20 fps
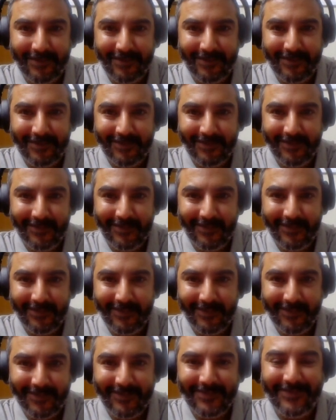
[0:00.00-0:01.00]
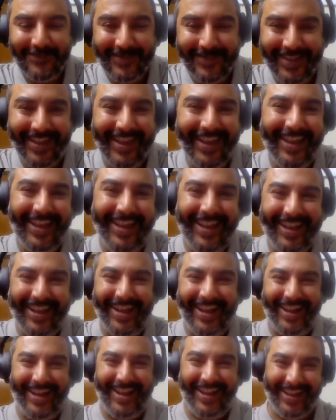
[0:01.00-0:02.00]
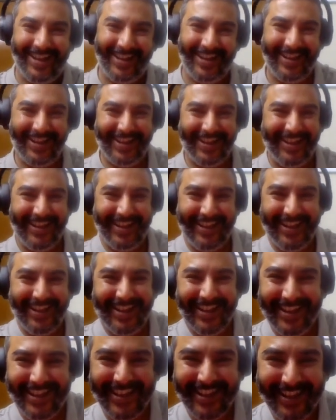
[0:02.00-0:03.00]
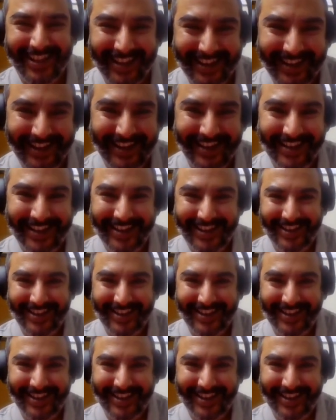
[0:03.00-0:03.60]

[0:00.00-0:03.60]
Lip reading: The person shown says nothing.